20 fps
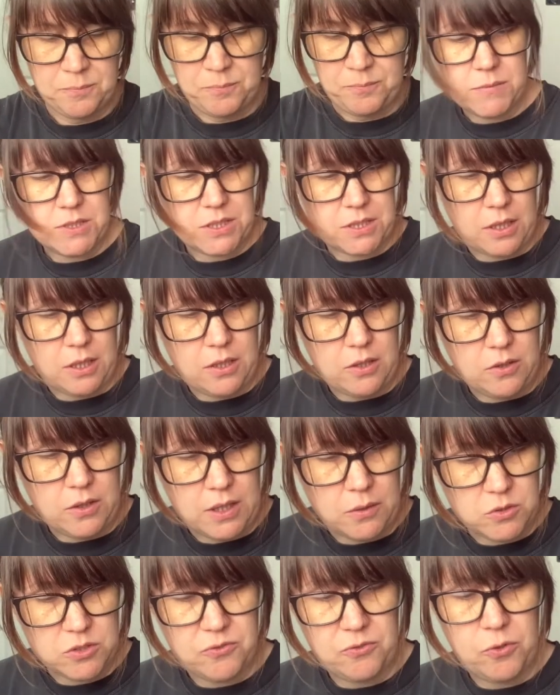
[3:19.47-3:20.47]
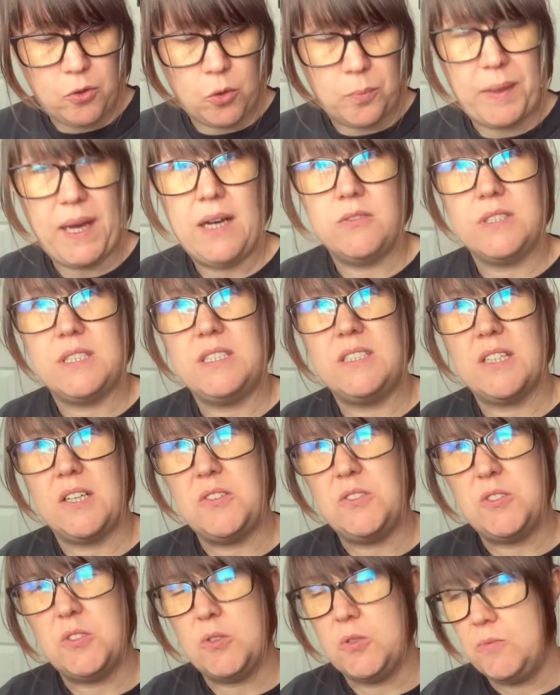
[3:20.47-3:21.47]
So that was £4 in
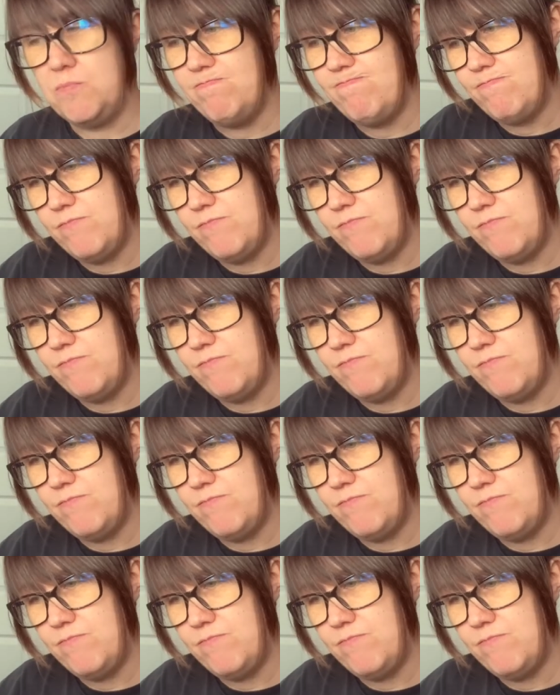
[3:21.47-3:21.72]
total,